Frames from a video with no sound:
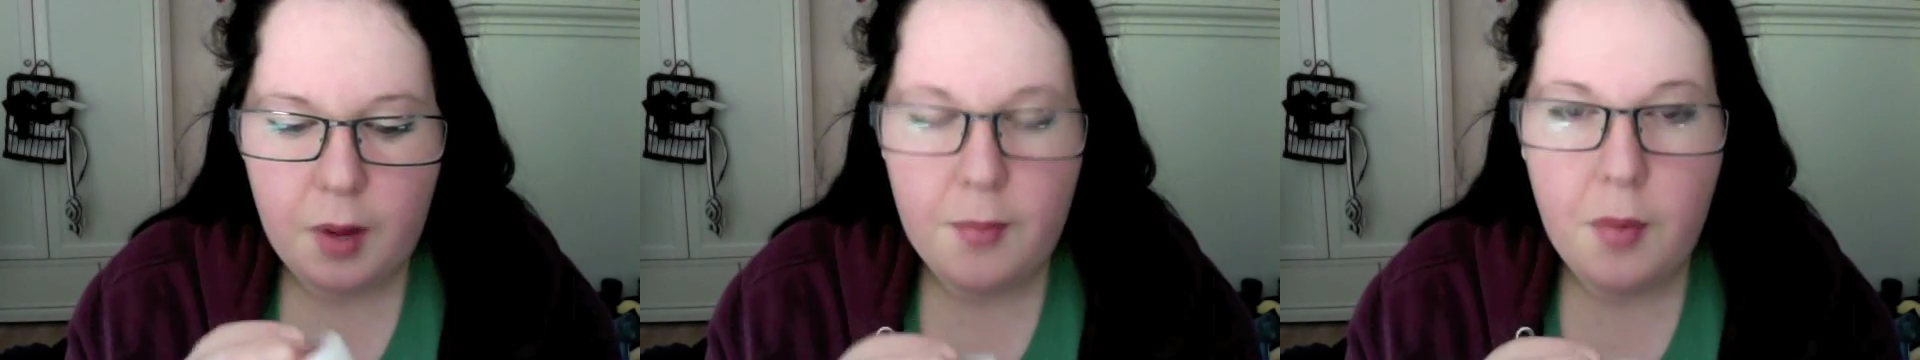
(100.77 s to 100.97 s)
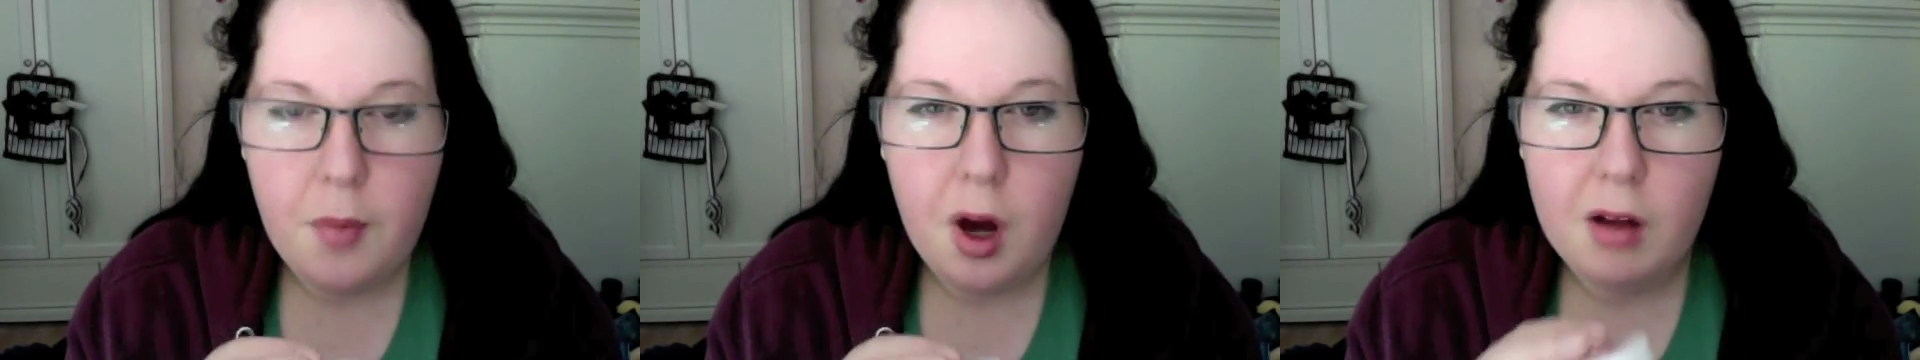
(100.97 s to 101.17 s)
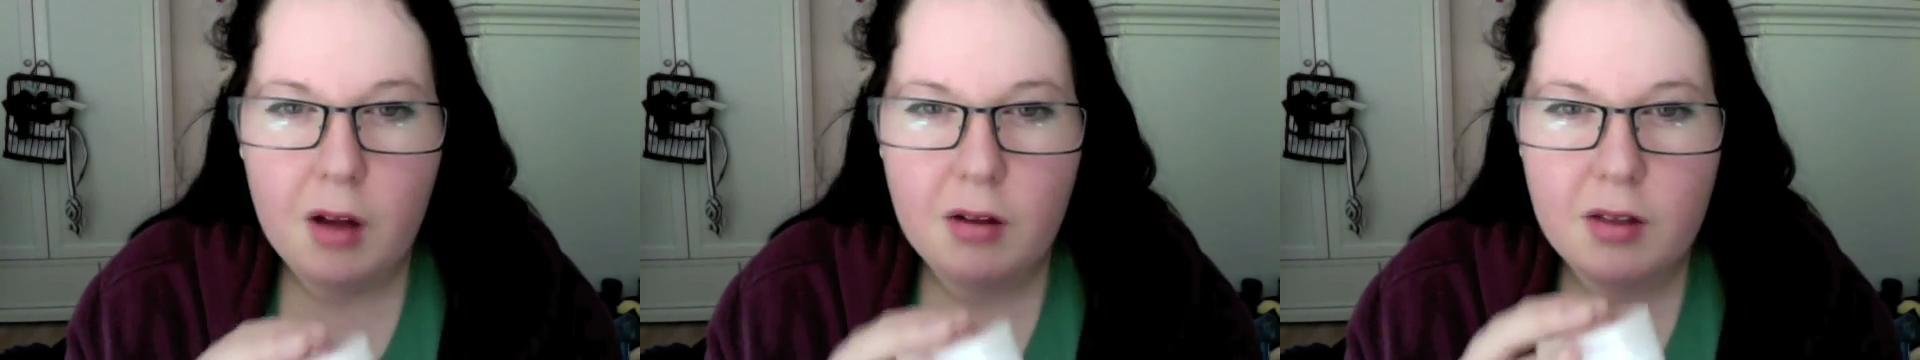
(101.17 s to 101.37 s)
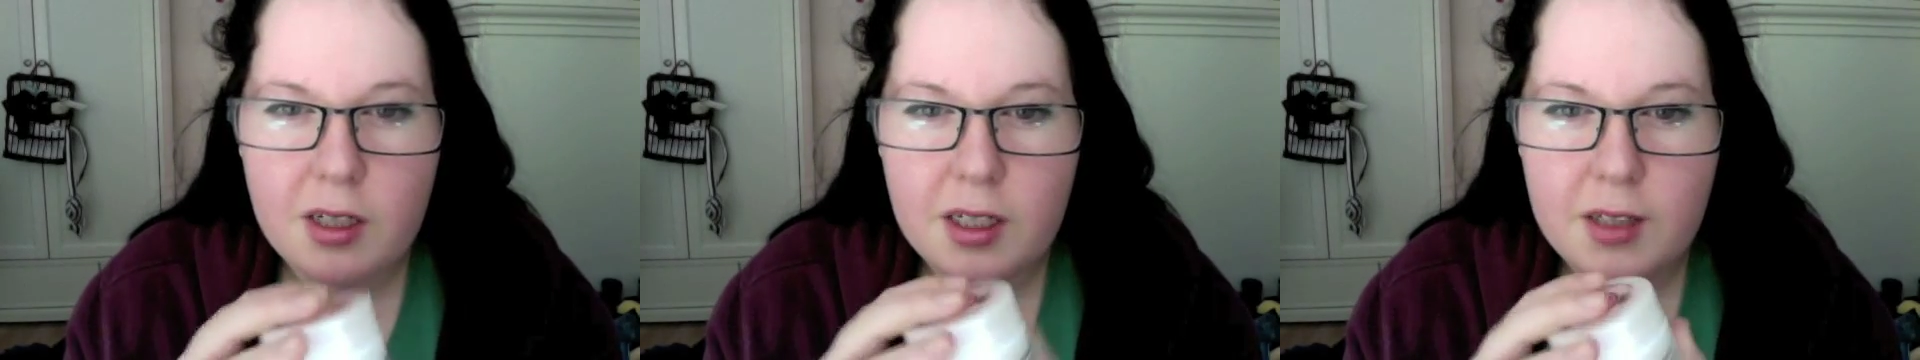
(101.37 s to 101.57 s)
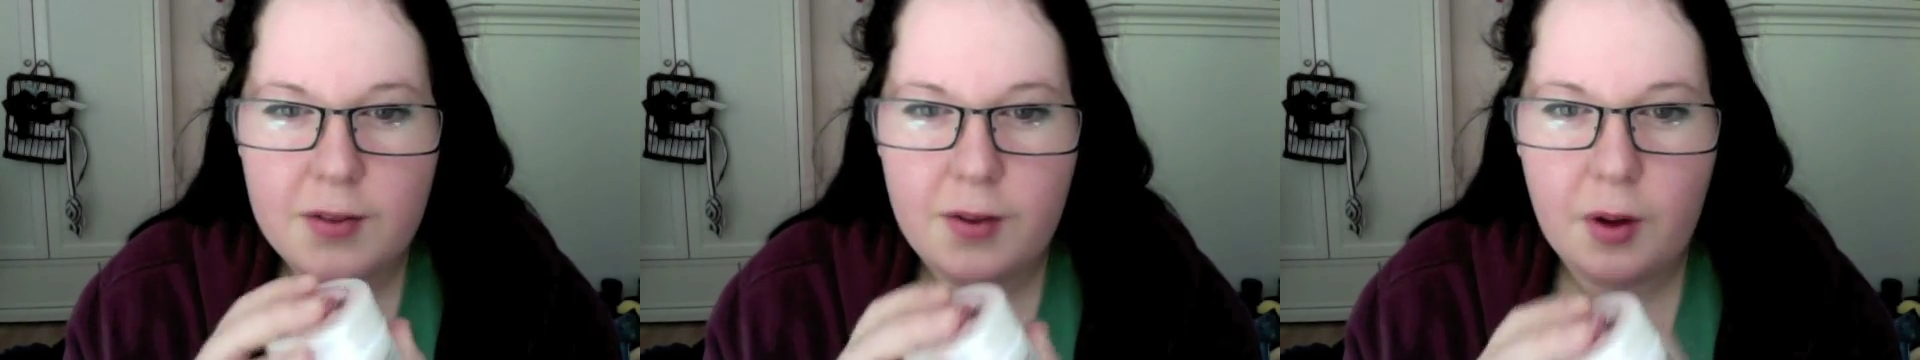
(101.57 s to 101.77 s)
mild
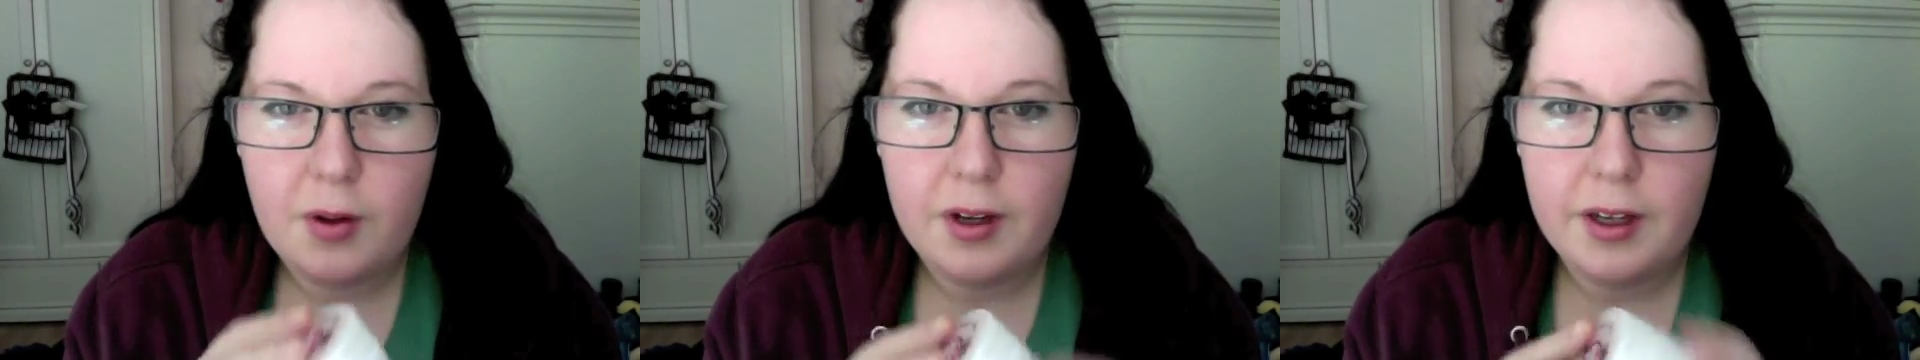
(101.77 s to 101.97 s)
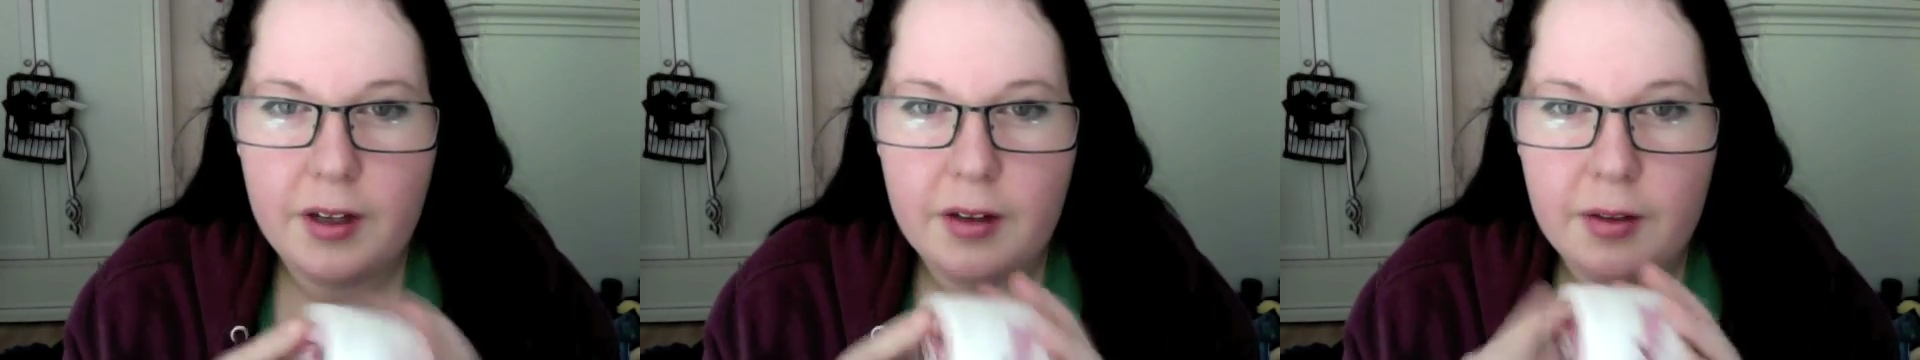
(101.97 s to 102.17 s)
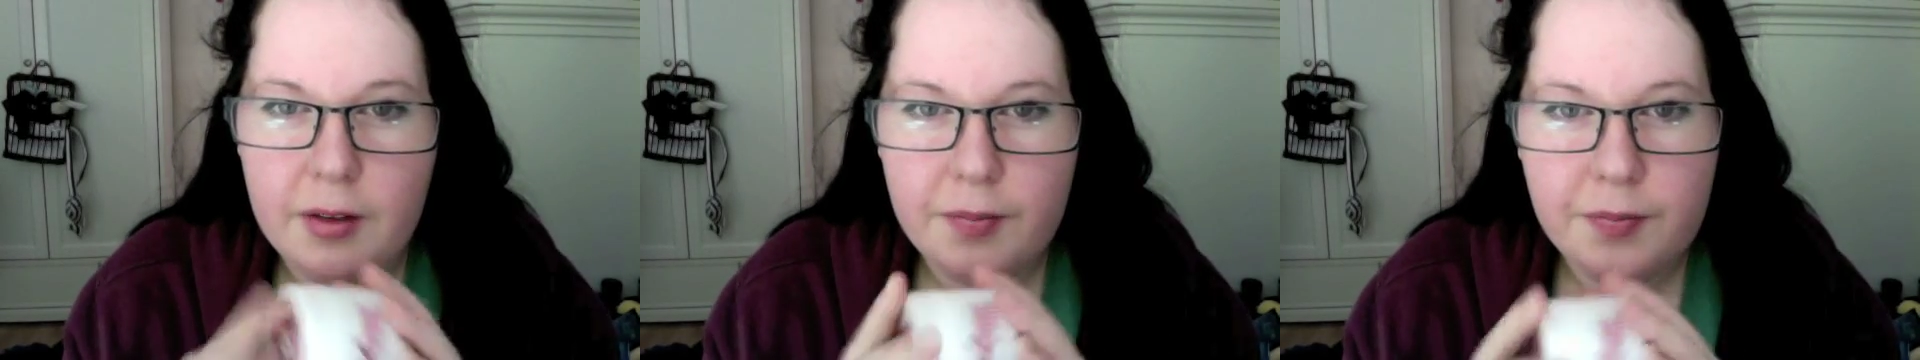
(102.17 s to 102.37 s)
exfoliant